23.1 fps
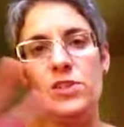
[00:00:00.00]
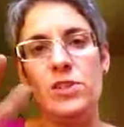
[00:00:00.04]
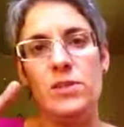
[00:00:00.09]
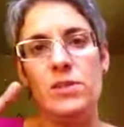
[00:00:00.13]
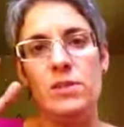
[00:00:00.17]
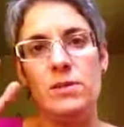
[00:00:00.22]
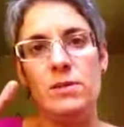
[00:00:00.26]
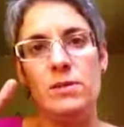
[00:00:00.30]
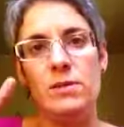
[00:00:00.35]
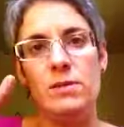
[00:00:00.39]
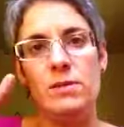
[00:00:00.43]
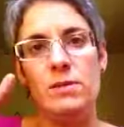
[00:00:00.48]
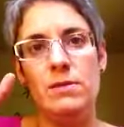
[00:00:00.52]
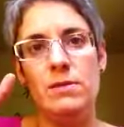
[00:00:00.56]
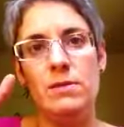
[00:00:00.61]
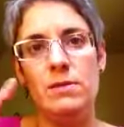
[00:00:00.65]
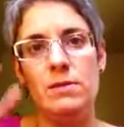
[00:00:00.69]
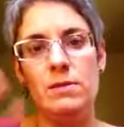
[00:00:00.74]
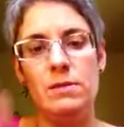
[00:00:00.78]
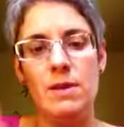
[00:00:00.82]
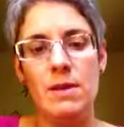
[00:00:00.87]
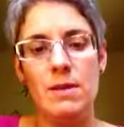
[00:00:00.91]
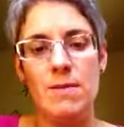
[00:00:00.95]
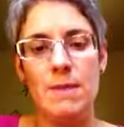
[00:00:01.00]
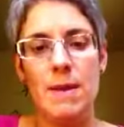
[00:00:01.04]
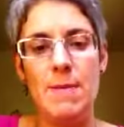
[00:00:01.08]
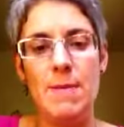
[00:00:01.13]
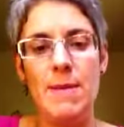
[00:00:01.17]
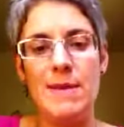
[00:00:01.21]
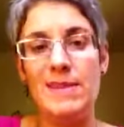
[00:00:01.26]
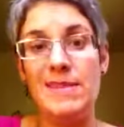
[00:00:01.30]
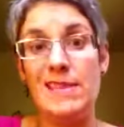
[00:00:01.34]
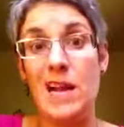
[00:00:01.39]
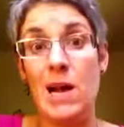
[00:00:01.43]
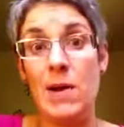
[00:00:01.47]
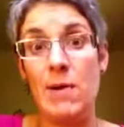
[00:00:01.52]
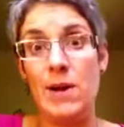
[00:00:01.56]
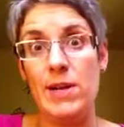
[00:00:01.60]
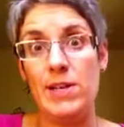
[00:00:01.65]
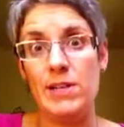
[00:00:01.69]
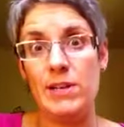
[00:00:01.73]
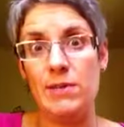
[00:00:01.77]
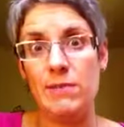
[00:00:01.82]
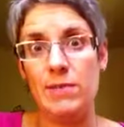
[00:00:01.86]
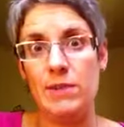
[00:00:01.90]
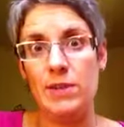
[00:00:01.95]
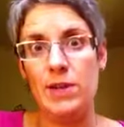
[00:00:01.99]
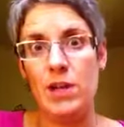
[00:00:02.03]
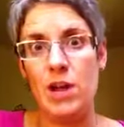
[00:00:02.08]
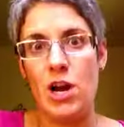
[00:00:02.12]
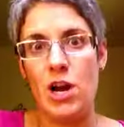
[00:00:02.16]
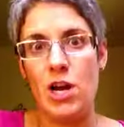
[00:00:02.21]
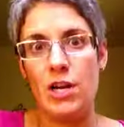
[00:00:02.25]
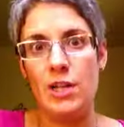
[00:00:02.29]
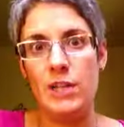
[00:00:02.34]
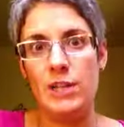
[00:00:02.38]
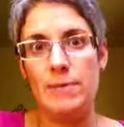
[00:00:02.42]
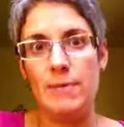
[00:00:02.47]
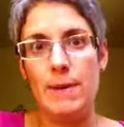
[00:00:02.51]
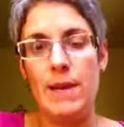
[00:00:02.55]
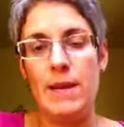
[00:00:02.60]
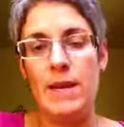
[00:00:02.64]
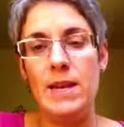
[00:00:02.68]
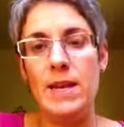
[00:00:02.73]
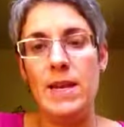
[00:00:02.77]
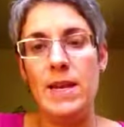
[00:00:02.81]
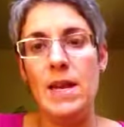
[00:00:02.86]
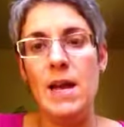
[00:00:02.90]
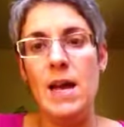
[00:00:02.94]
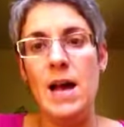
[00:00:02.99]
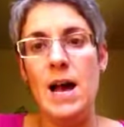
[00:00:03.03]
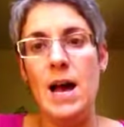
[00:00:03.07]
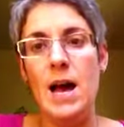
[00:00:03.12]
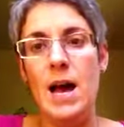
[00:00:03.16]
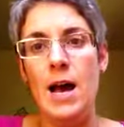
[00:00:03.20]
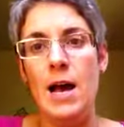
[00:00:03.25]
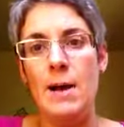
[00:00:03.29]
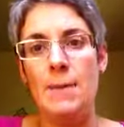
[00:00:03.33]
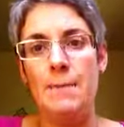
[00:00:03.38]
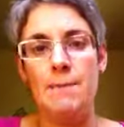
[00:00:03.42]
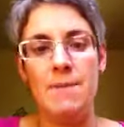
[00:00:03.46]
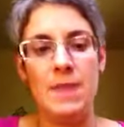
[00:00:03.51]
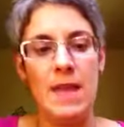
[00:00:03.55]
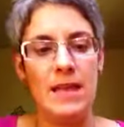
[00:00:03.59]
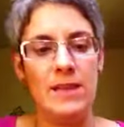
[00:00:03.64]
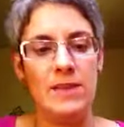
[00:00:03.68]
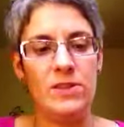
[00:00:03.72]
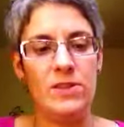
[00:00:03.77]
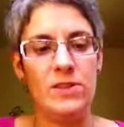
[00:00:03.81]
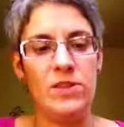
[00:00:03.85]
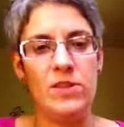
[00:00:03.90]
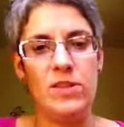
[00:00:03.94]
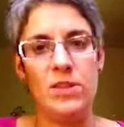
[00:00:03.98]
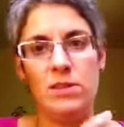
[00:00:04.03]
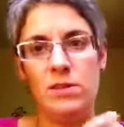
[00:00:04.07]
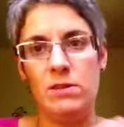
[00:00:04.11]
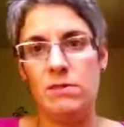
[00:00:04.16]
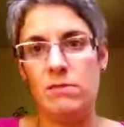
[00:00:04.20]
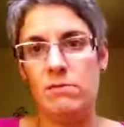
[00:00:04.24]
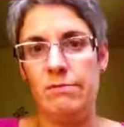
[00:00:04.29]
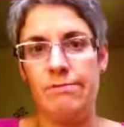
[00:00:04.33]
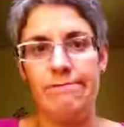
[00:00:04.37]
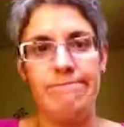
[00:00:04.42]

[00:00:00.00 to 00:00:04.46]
just, maybe it's how I shuffle the cards, but that's just,